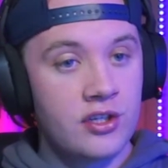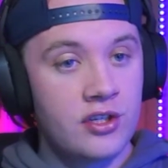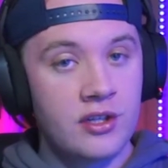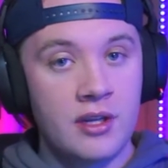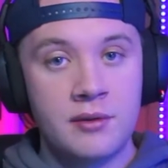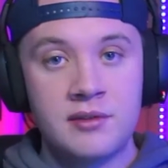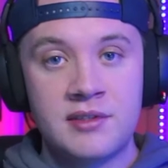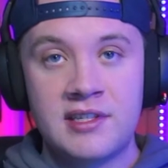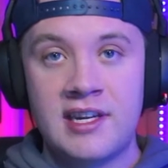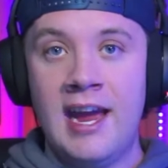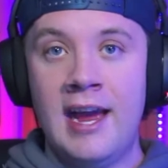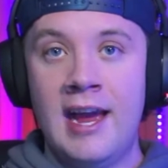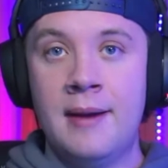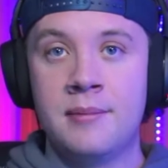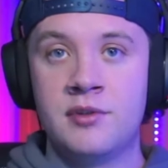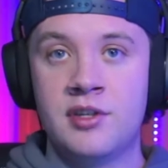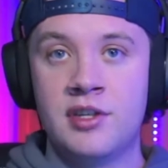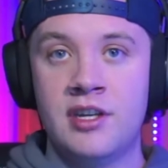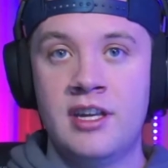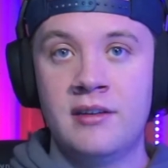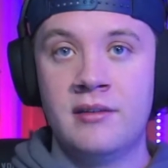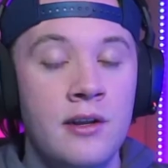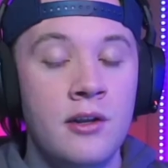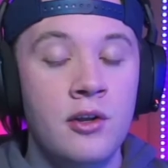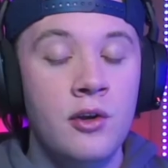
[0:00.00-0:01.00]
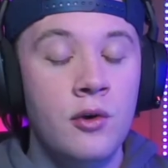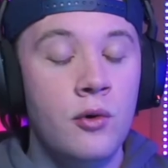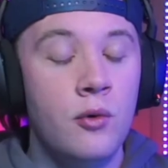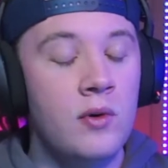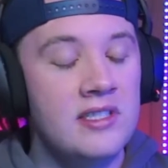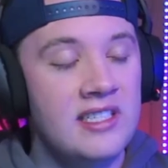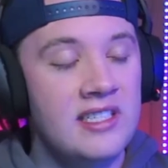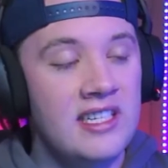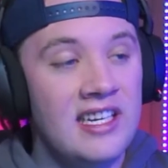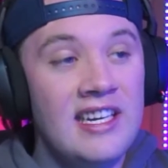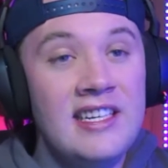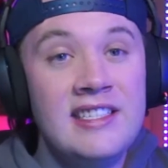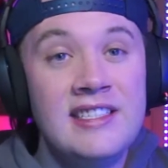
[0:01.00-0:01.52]
closed captioning. Was
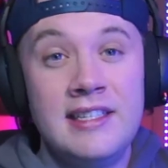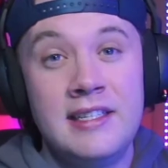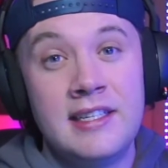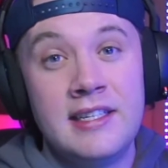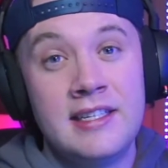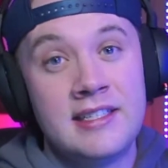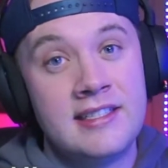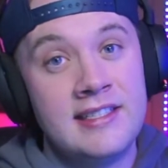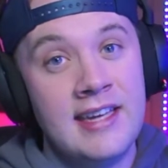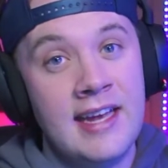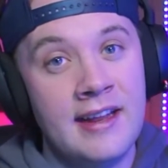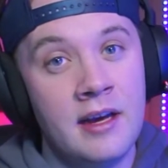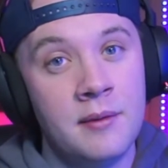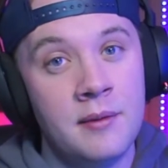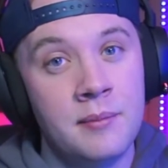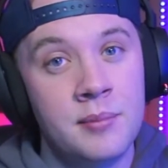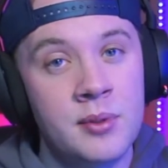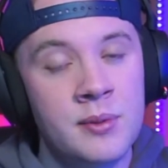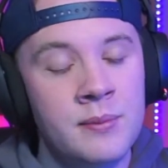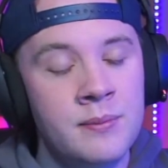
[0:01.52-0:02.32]
it easy to set up?